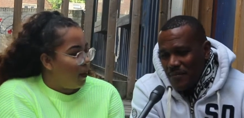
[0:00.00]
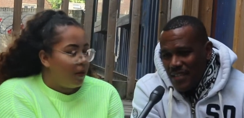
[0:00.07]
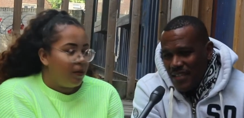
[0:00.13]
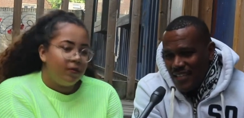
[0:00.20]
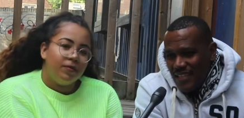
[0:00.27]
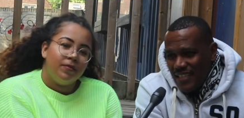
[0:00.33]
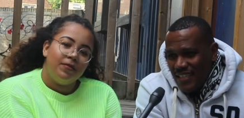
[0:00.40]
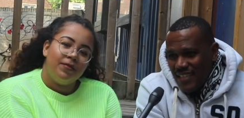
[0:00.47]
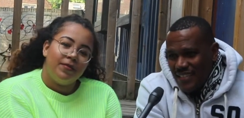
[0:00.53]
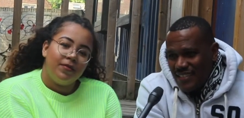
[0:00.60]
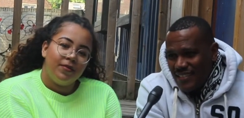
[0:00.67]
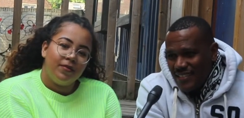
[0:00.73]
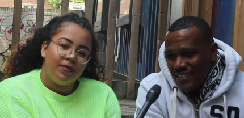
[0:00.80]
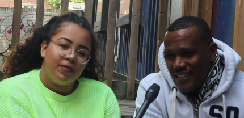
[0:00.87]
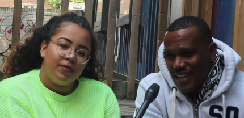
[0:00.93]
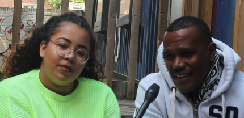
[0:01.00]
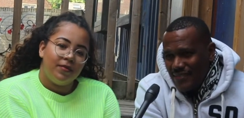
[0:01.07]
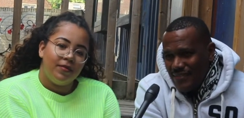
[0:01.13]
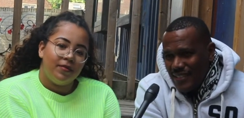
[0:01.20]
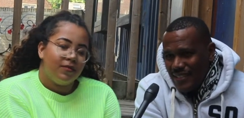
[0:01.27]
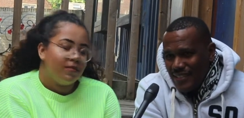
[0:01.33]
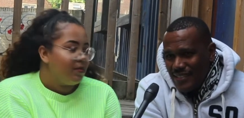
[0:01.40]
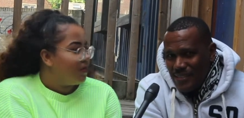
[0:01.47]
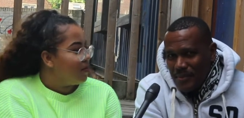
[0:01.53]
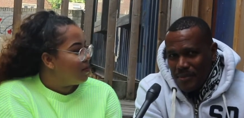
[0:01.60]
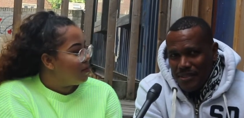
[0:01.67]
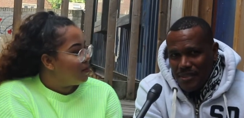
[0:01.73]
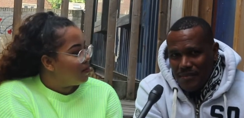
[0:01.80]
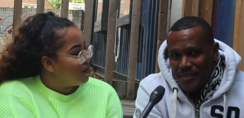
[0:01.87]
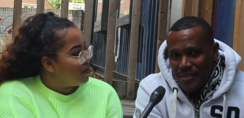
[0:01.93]
Speaker 1: me, it's not really so
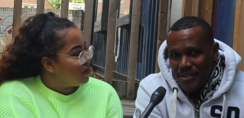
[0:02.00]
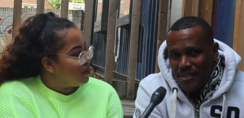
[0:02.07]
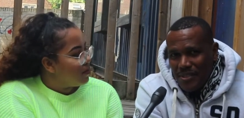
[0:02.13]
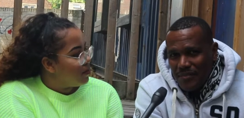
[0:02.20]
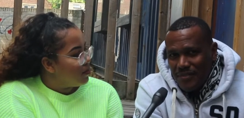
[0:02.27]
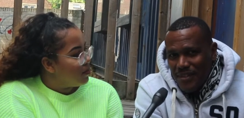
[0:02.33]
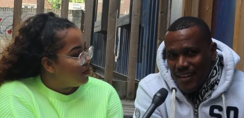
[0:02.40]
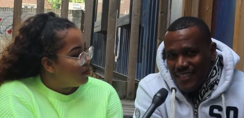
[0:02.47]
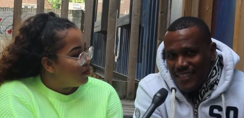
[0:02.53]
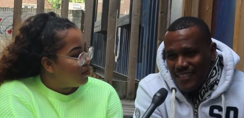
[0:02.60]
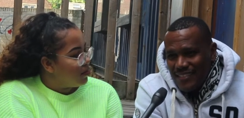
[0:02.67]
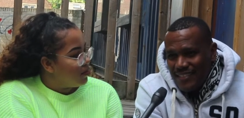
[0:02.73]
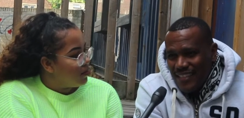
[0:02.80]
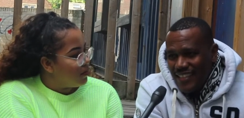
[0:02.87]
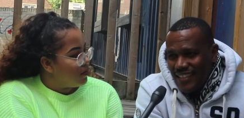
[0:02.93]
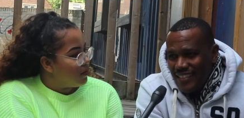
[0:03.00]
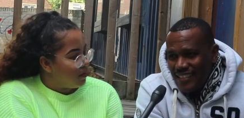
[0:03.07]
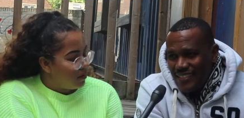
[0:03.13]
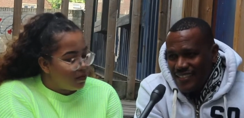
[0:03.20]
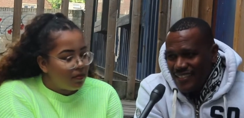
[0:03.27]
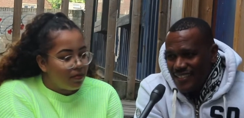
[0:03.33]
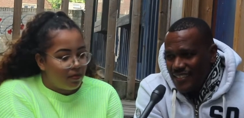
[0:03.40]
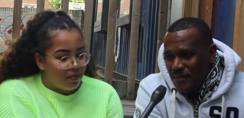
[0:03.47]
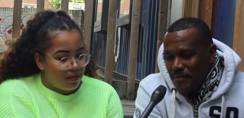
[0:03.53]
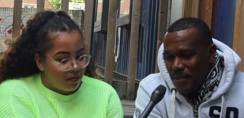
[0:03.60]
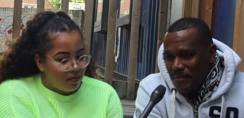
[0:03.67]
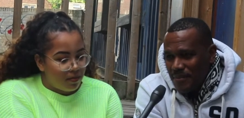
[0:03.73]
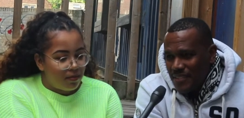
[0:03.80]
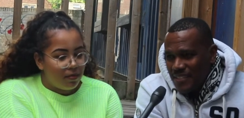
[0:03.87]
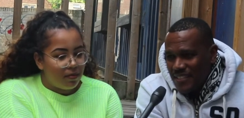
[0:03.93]
much of a nerve-wracking thing. It's just
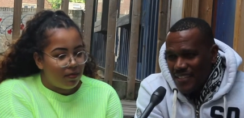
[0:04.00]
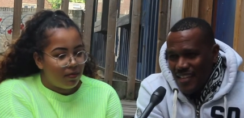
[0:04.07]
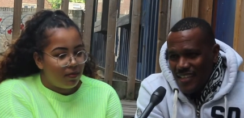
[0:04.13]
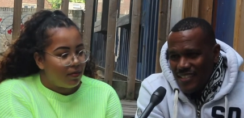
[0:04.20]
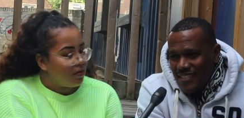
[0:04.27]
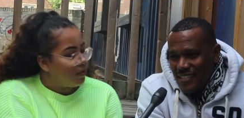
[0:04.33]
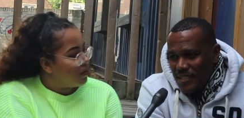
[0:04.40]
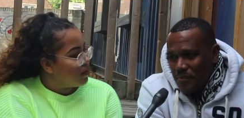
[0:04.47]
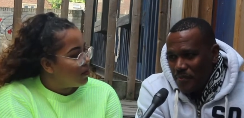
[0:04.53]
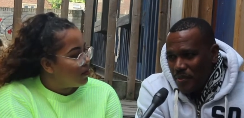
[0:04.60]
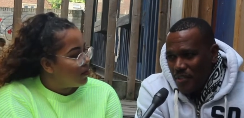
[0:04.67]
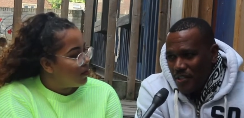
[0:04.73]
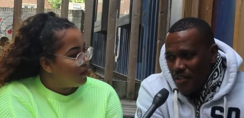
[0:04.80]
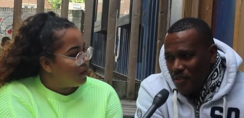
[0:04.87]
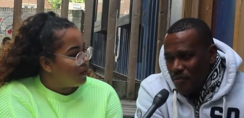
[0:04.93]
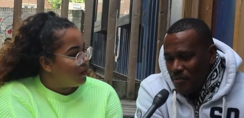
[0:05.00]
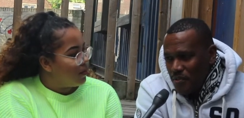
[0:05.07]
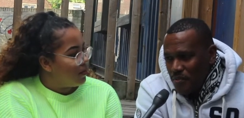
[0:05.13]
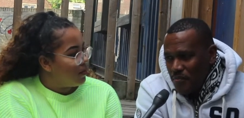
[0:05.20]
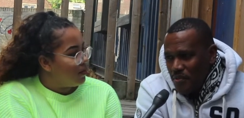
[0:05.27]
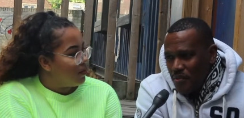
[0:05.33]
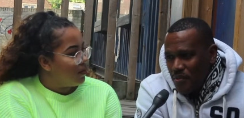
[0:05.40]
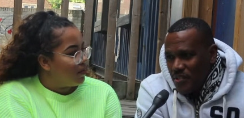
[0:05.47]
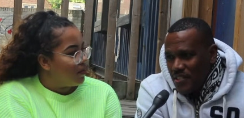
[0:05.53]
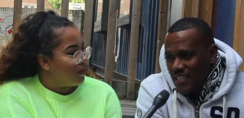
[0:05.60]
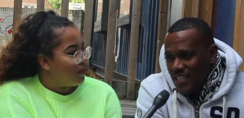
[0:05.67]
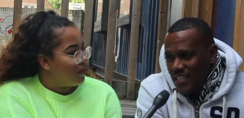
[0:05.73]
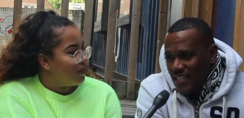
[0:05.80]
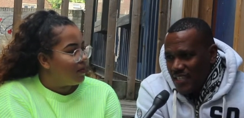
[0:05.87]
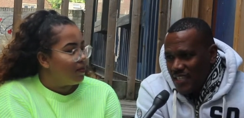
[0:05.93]
about just constantly putting out new
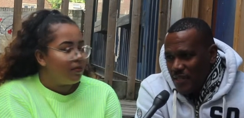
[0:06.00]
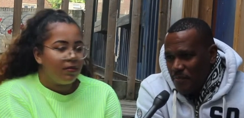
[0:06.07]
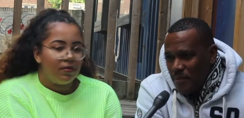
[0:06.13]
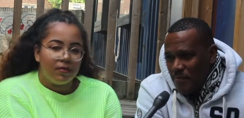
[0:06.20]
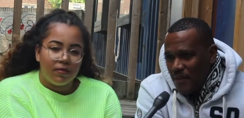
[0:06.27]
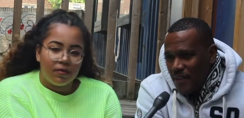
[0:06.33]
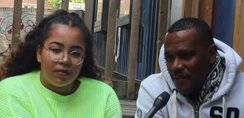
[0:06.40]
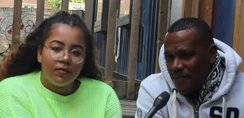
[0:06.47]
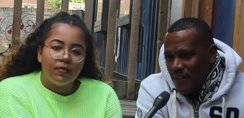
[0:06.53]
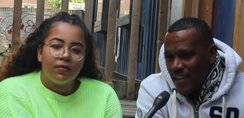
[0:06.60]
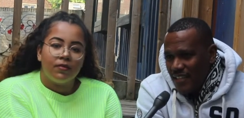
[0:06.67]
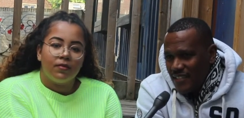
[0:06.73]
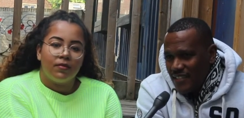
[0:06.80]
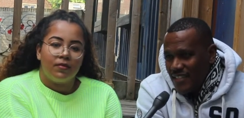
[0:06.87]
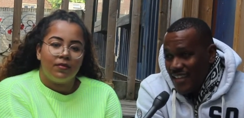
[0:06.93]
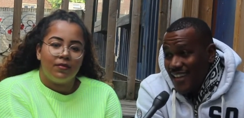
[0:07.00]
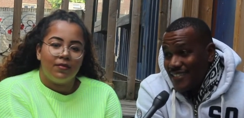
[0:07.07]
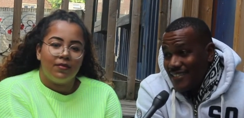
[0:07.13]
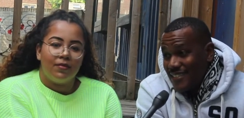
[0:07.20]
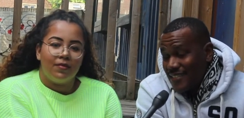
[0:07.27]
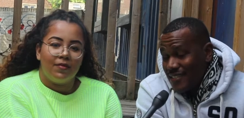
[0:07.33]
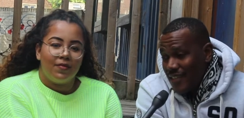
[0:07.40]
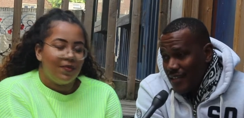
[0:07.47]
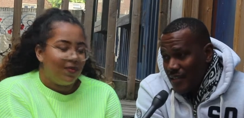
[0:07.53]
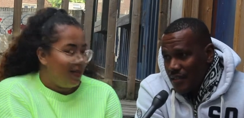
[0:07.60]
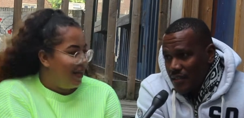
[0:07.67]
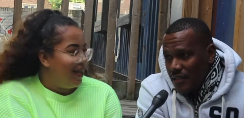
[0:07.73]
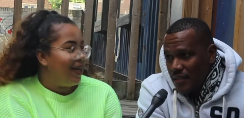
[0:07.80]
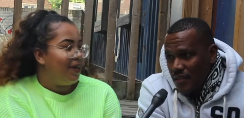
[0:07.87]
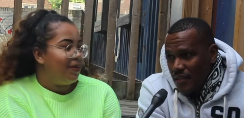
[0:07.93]
music and keeping my fans
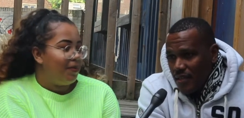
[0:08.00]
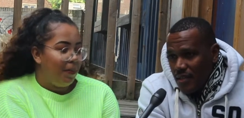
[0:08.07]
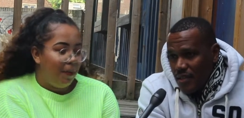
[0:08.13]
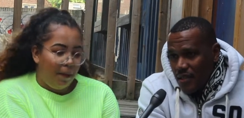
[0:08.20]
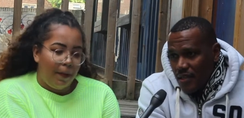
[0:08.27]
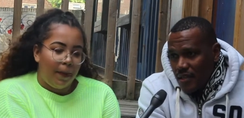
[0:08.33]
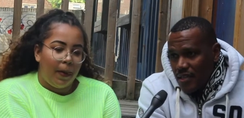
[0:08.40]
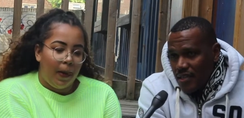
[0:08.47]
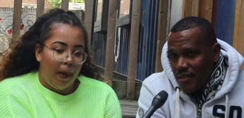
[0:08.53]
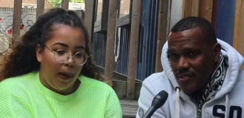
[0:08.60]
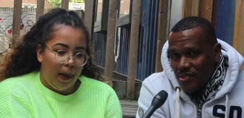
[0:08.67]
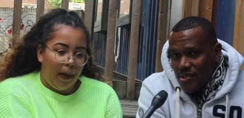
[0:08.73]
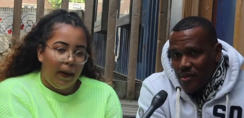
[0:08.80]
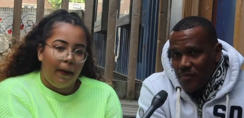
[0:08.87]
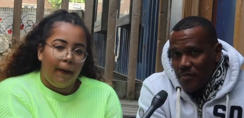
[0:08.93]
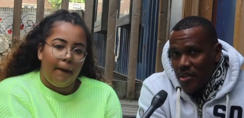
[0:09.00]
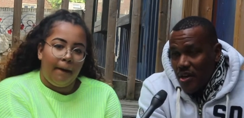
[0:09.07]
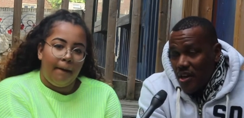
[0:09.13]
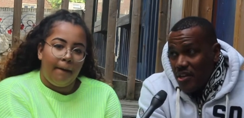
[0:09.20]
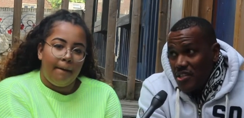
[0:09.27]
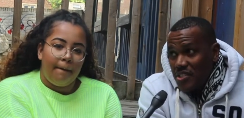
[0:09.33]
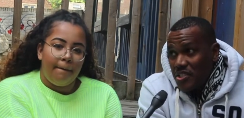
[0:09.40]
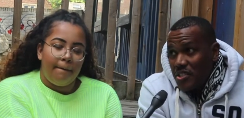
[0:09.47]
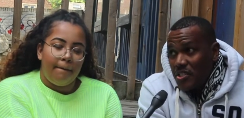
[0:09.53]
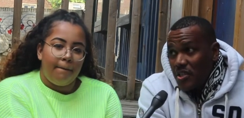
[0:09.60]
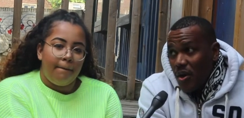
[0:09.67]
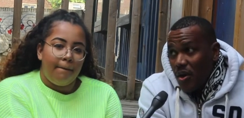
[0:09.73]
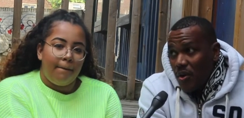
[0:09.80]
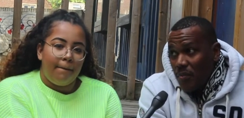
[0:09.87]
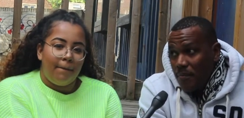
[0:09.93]
entertained. Yeah. Because Turn Me On is
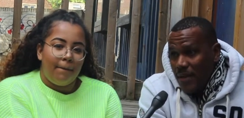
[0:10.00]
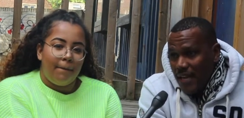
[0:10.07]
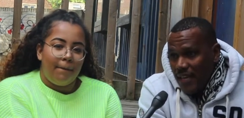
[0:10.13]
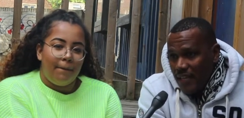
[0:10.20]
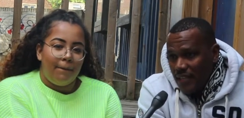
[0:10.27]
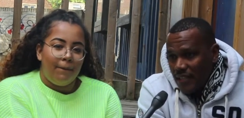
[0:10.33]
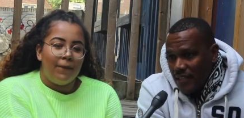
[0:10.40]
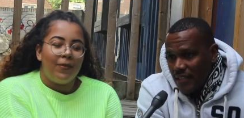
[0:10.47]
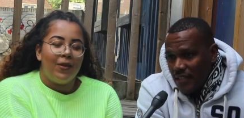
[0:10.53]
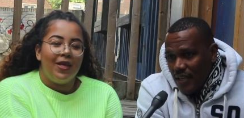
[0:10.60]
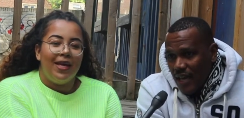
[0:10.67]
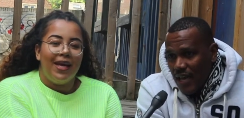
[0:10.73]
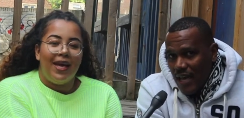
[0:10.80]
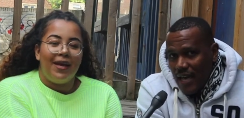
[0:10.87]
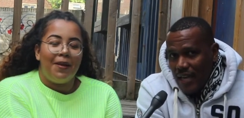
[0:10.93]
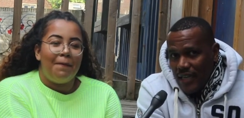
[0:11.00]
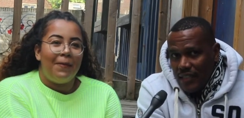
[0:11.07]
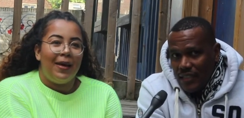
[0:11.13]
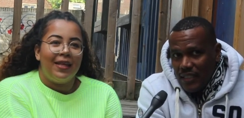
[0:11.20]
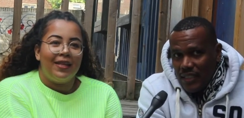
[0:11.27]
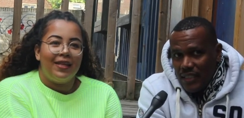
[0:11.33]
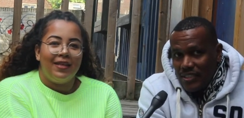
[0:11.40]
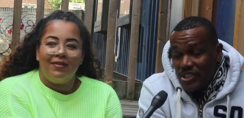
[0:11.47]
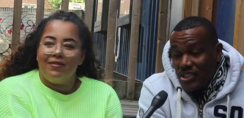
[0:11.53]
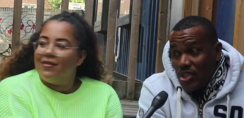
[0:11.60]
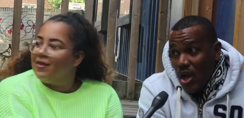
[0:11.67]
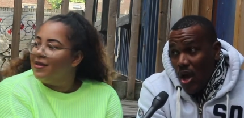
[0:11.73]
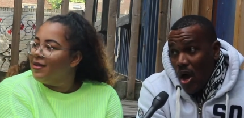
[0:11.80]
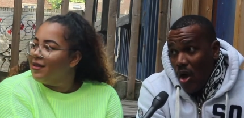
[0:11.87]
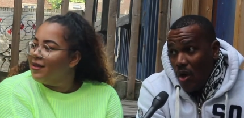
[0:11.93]
so big yeah, and
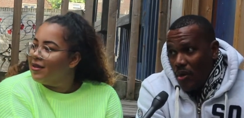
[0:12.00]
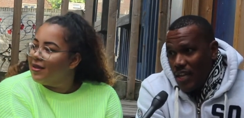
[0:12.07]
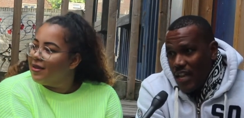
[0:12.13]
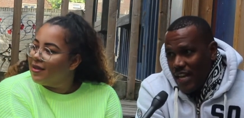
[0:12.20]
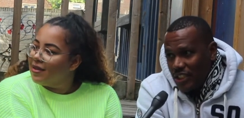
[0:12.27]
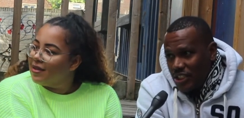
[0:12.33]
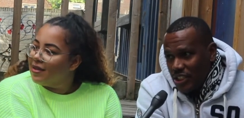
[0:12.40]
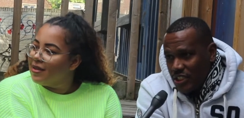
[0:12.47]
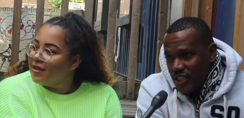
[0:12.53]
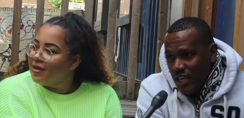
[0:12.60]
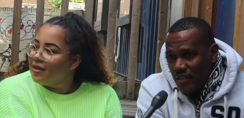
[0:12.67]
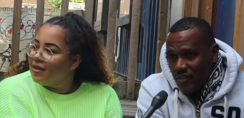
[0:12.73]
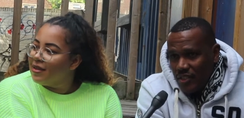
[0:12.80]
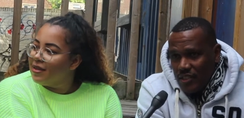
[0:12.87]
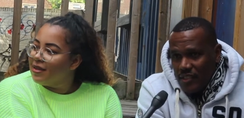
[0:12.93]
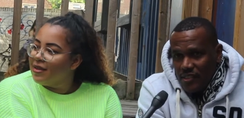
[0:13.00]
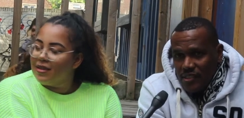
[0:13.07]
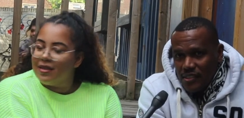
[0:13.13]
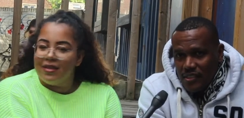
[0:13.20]
so legendary